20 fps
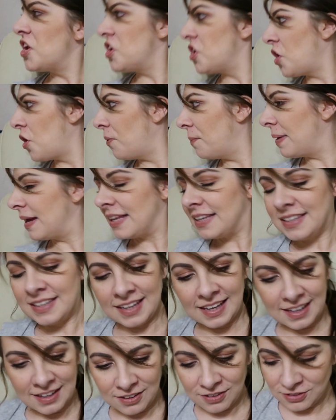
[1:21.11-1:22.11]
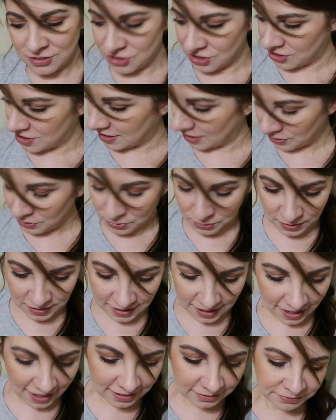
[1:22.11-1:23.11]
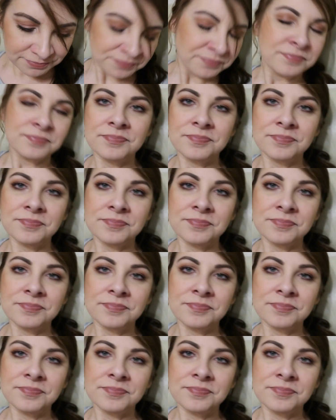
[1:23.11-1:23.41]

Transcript: No big deal. Just ignore that.